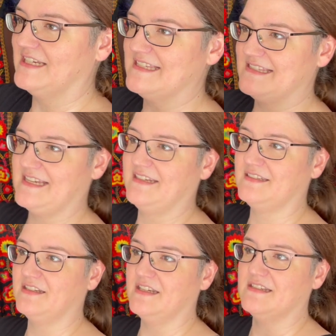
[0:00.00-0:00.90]

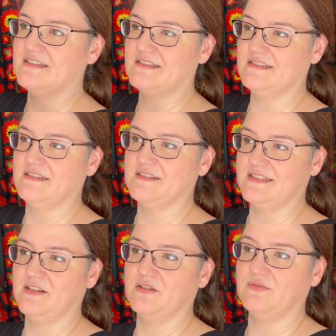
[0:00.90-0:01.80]
set
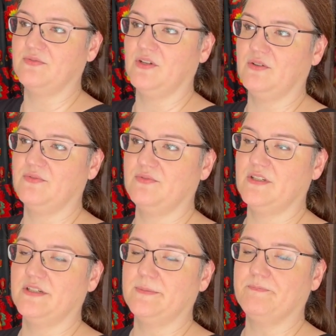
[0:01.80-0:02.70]
of
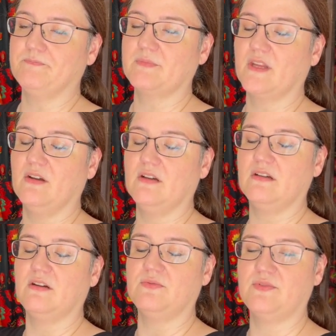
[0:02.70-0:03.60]

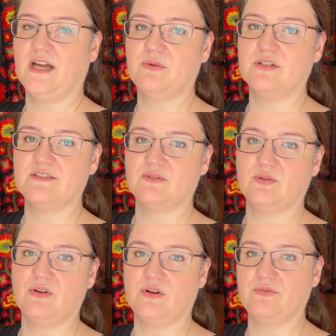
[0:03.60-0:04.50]
flowers
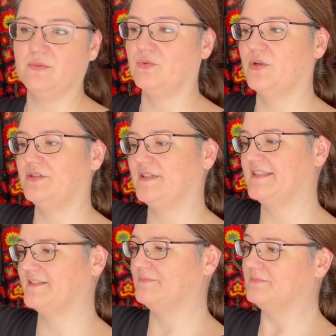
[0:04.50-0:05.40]
or of
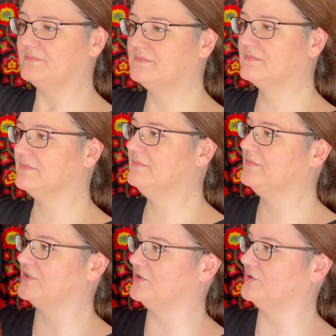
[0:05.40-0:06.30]
embroideries
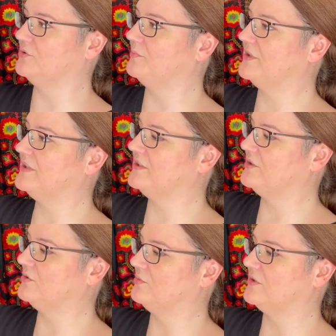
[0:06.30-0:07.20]
to do, but
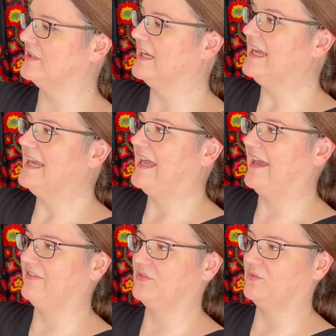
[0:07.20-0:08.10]
you would have